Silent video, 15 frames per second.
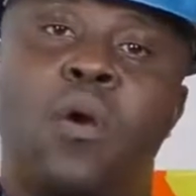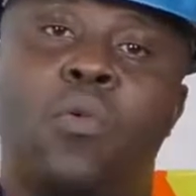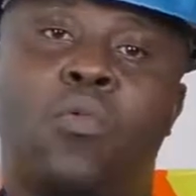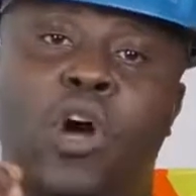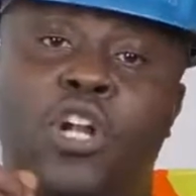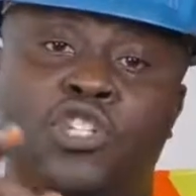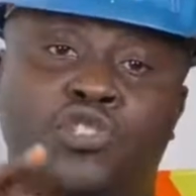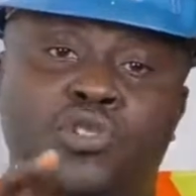
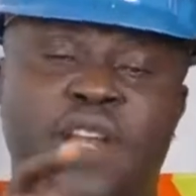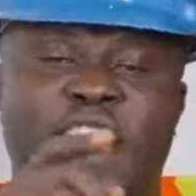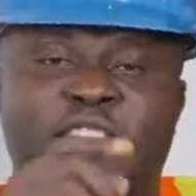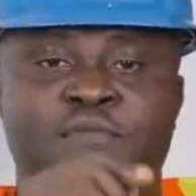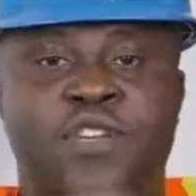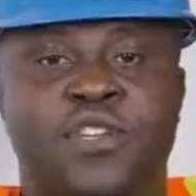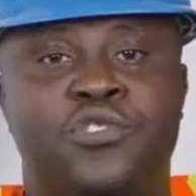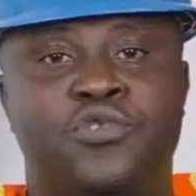What should
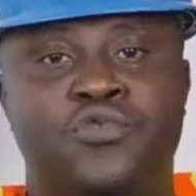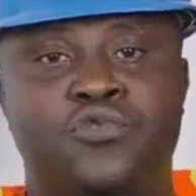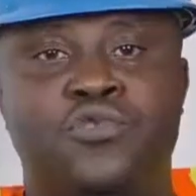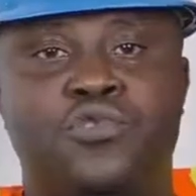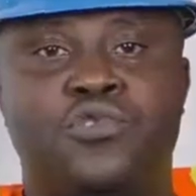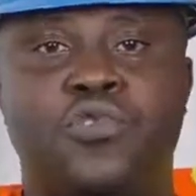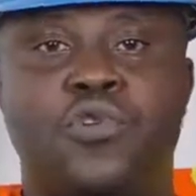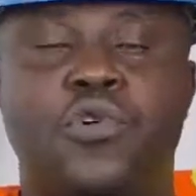have been
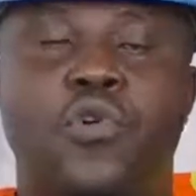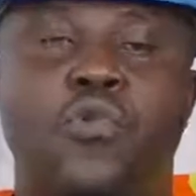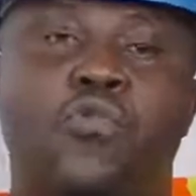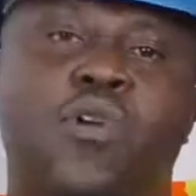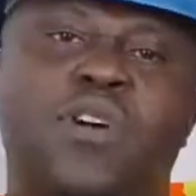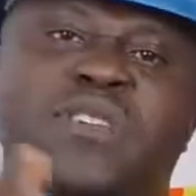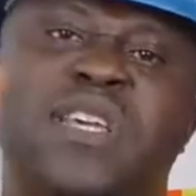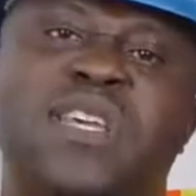used
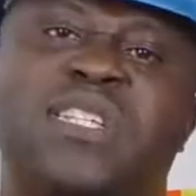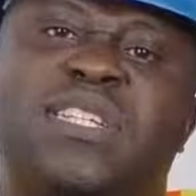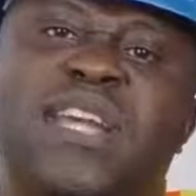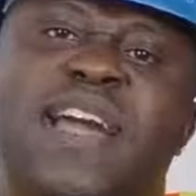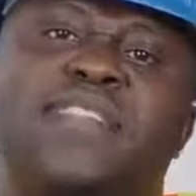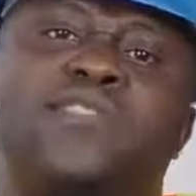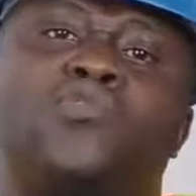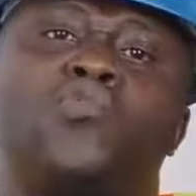was a
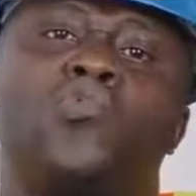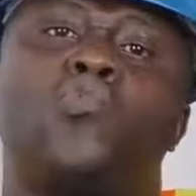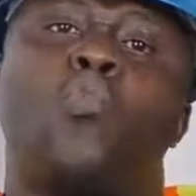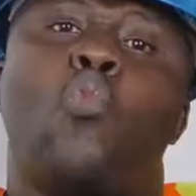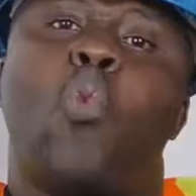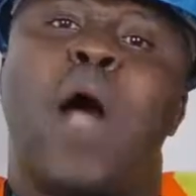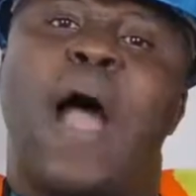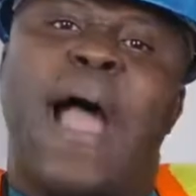
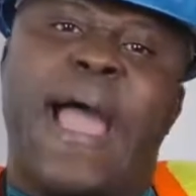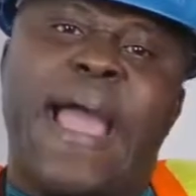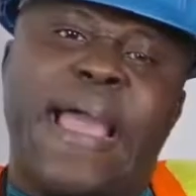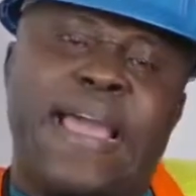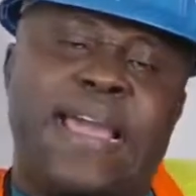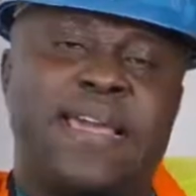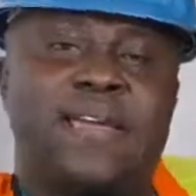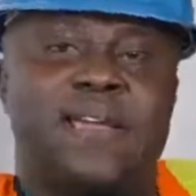gentle
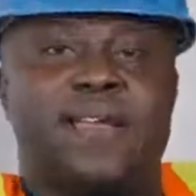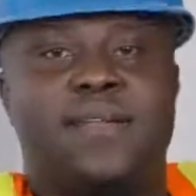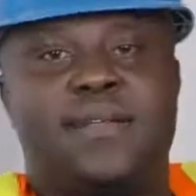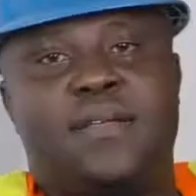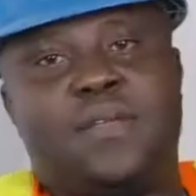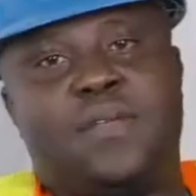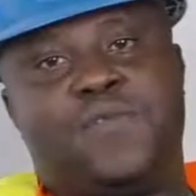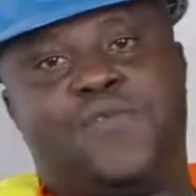Y
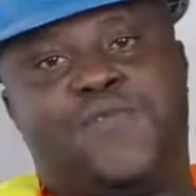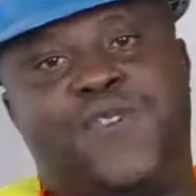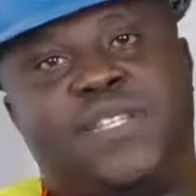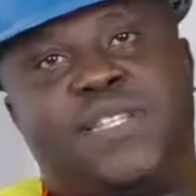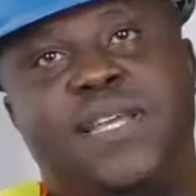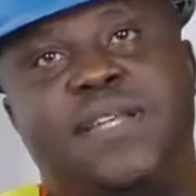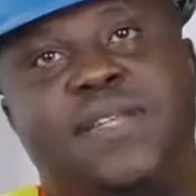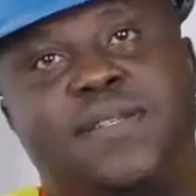
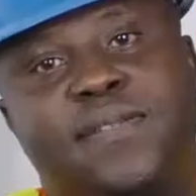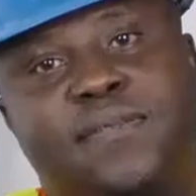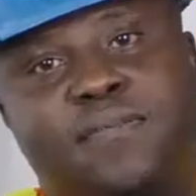fitting,